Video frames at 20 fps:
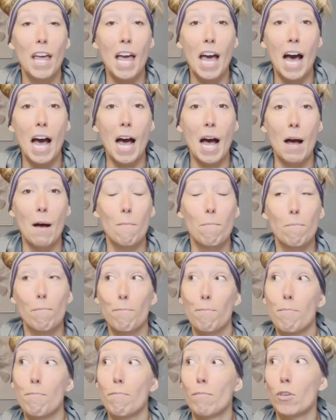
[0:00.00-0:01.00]

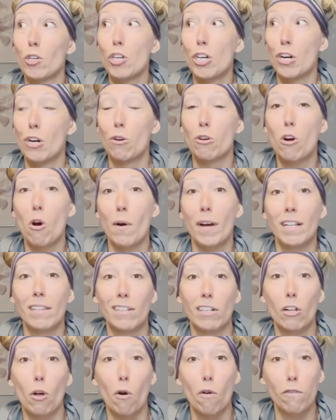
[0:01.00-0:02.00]
going a
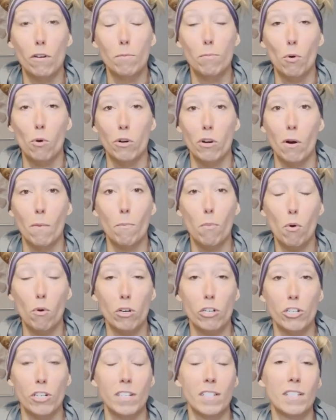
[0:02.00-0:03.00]
little overboard on
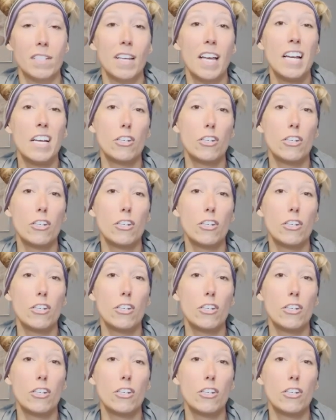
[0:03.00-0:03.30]
portions.